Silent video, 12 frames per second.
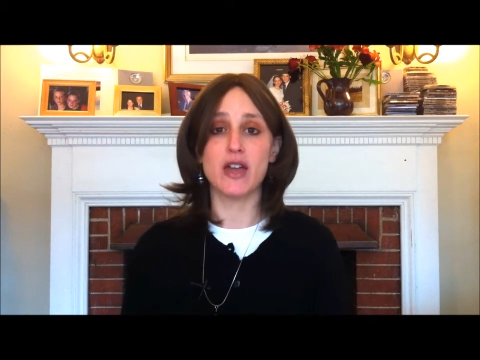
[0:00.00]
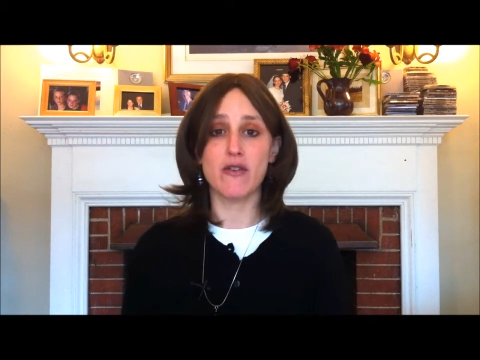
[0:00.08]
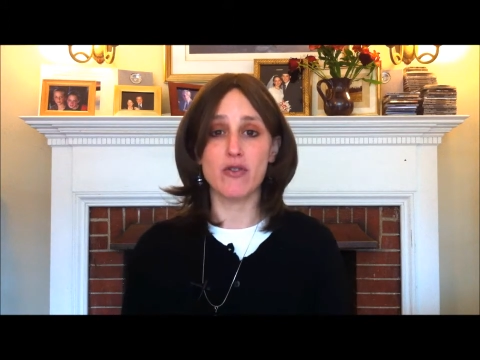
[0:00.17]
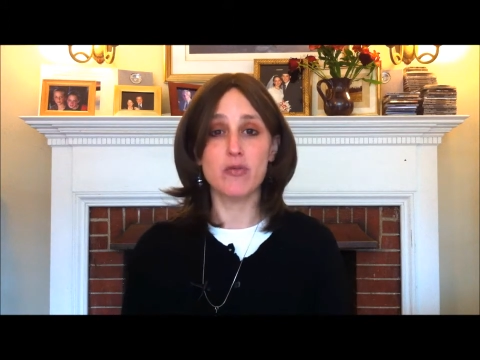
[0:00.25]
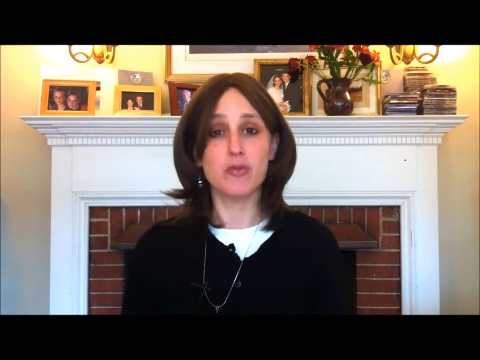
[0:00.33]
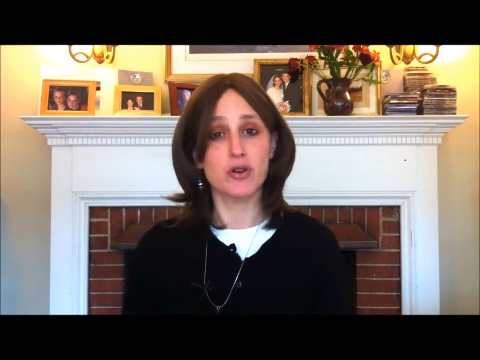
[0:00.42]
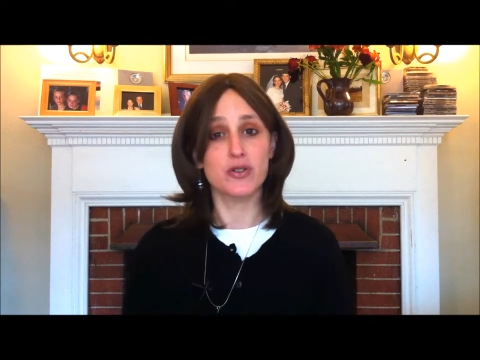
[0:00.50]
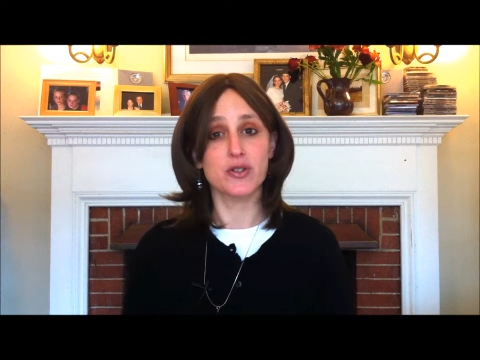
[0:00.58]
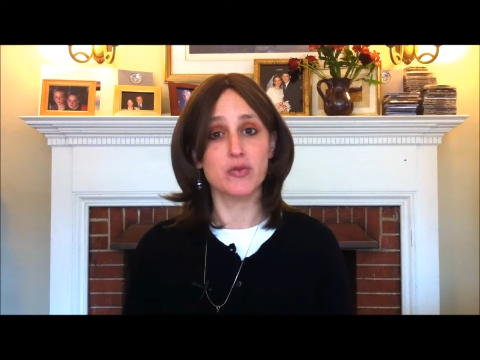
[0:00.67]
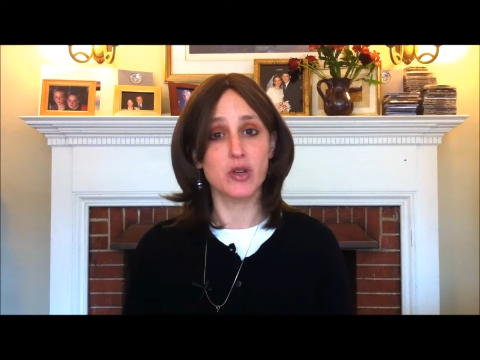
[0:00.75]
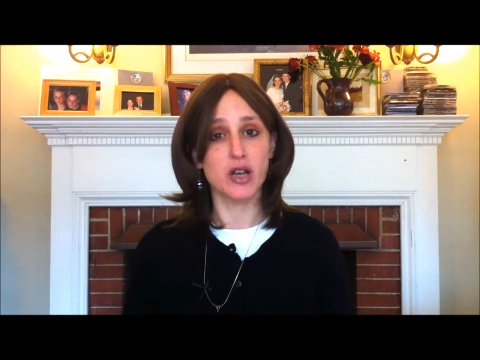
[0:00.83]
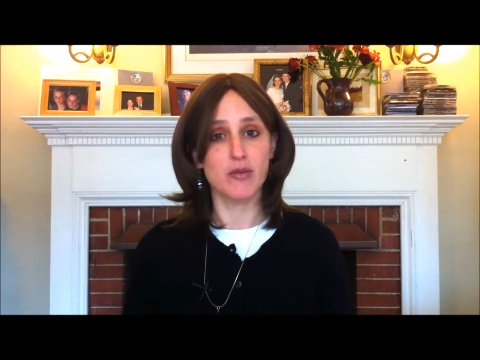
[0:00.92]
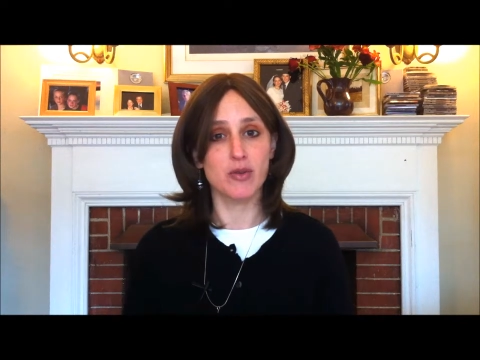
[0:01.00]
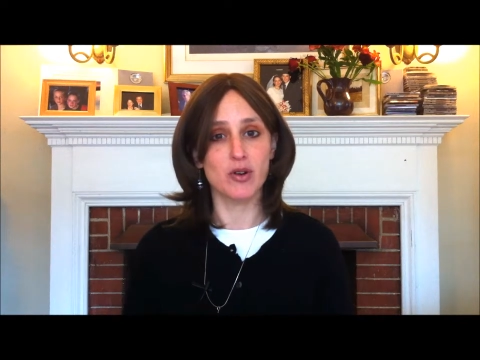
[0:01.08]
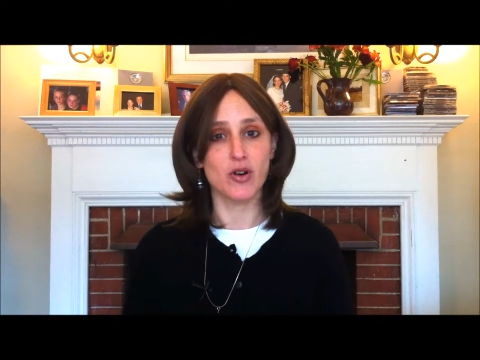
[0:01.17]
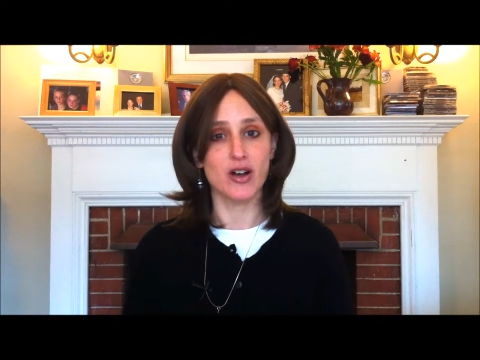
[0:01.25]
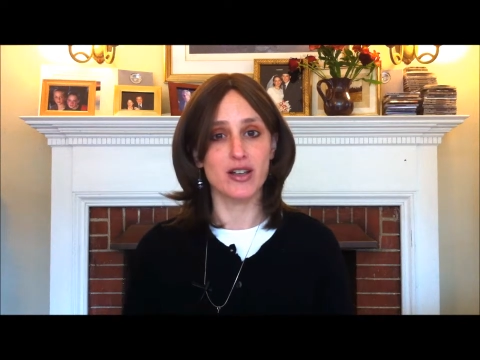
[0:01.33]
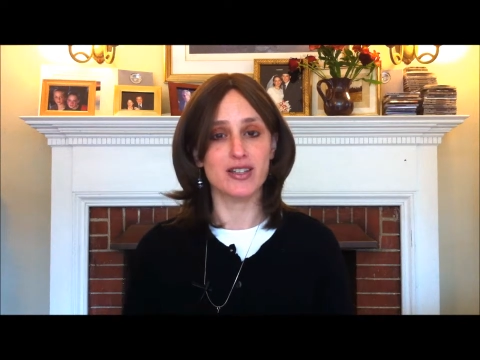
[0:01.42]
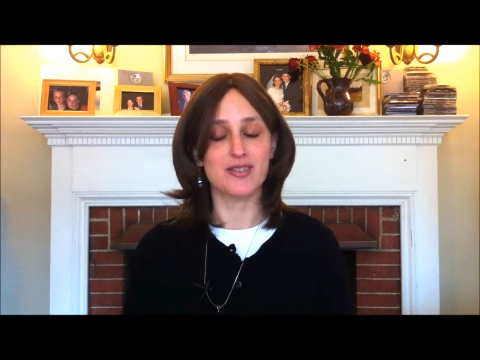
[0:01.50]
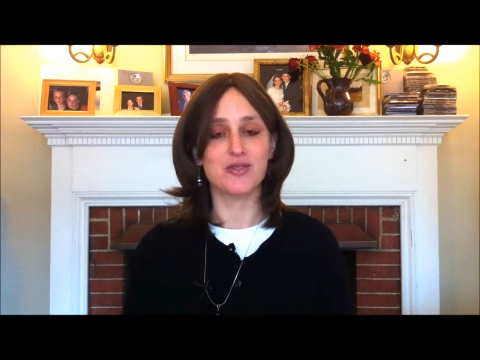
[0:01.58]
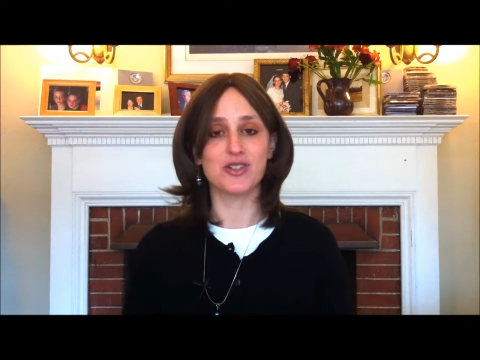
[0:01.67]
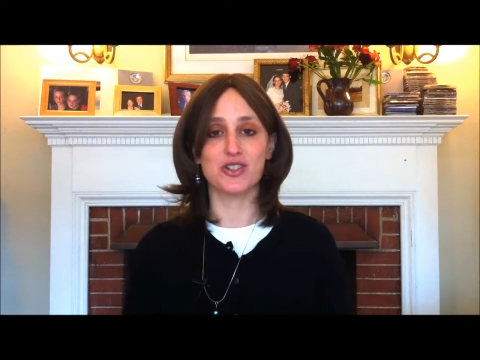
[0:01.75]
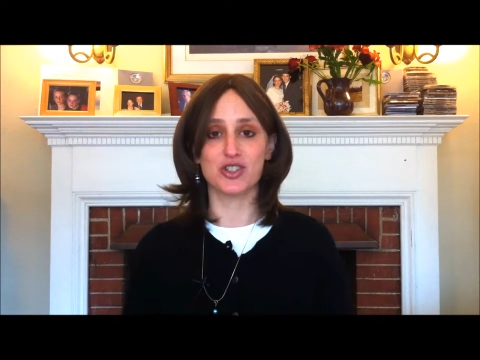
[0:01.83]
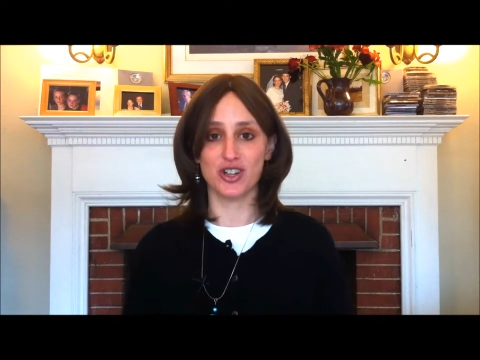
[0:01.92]
every person we come across
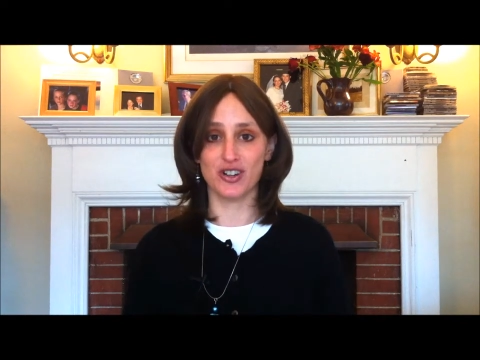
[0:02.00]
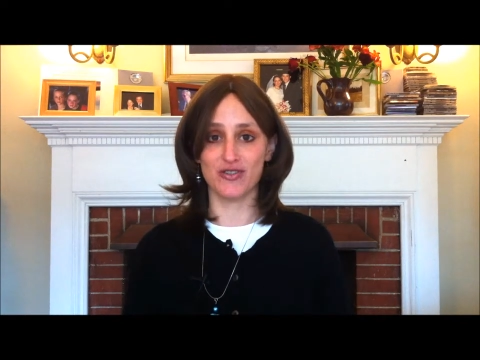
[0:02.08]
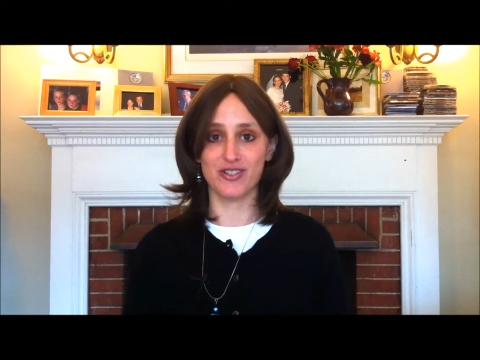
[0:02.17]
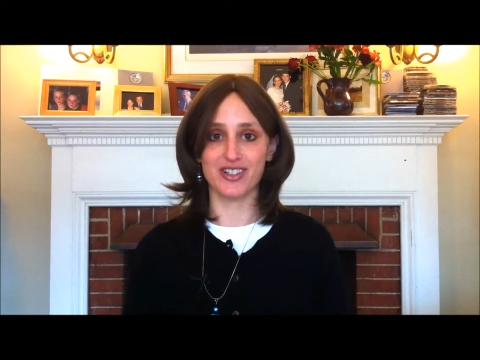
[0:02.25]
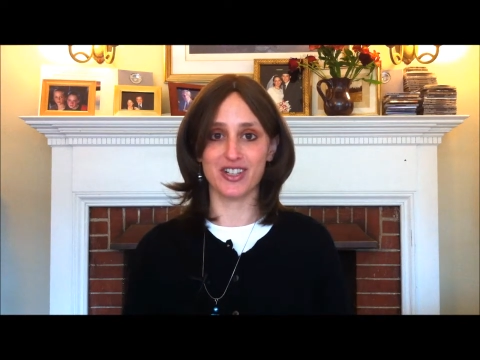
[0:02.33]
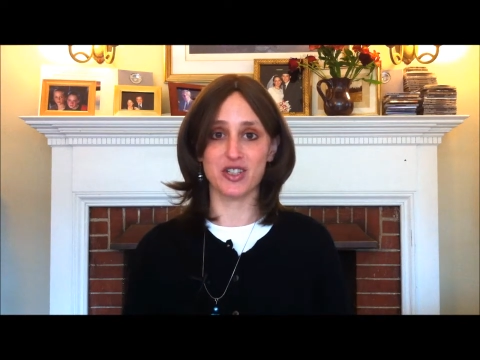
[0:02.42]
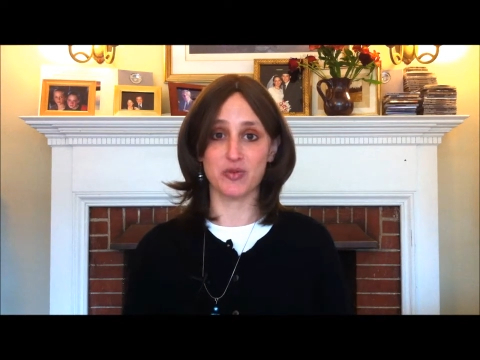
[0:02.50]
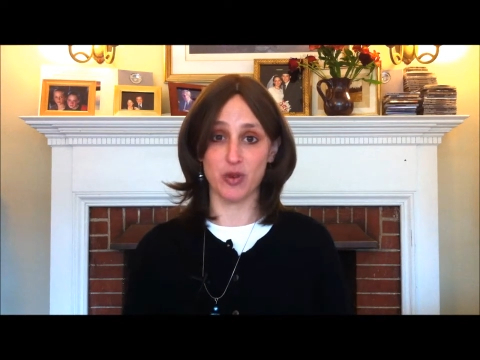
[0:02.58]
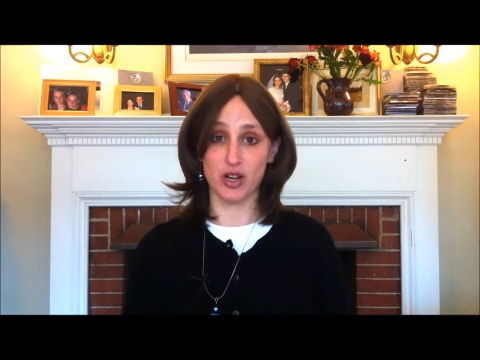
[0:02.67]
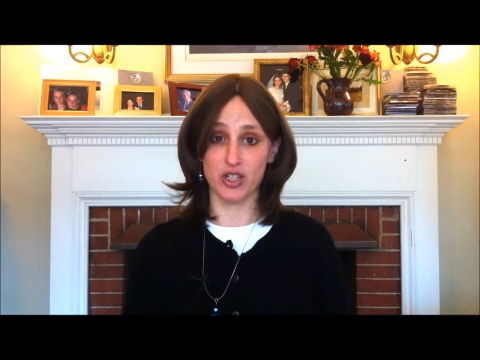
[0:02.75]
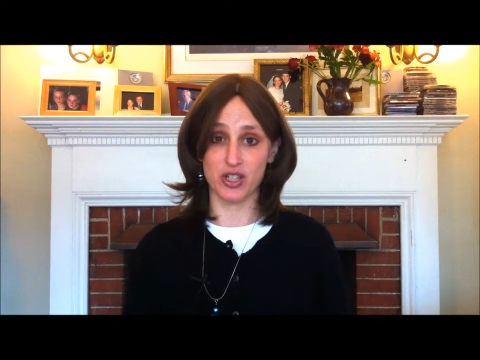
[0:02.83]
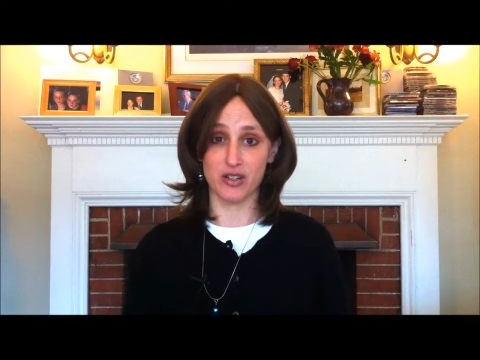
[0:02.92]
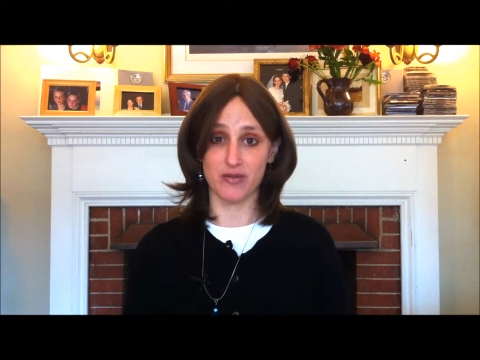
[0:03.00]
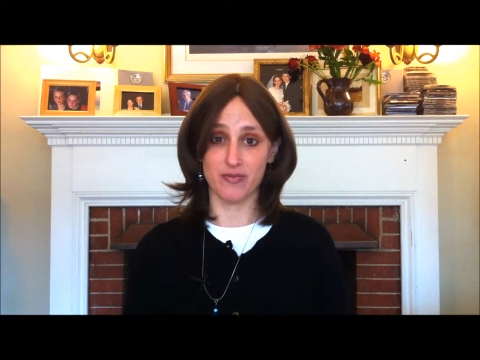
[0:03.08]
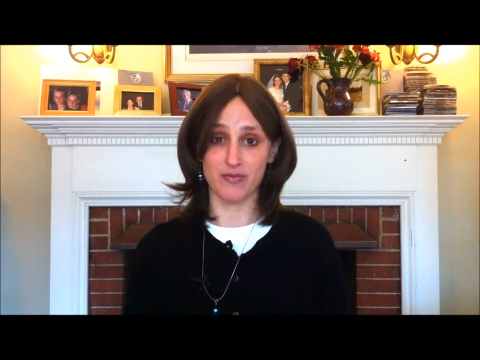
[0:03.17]
with a cheerful expression.